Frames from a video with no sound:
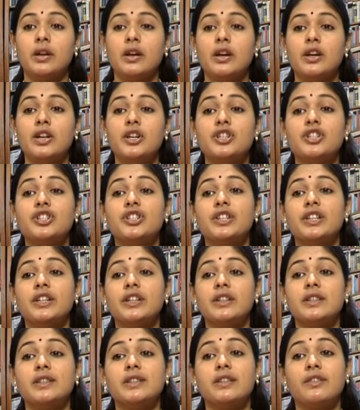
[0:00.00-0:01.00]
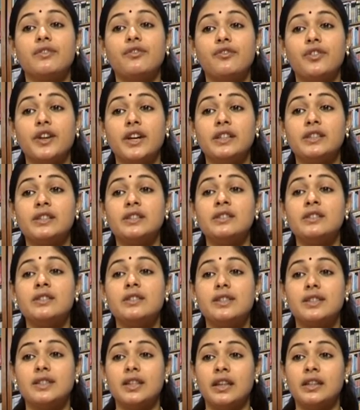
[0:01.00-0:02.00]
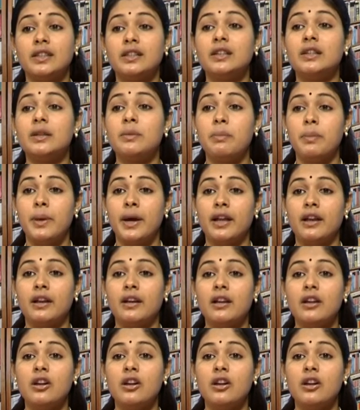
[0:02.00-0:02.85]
She is a faded southern belle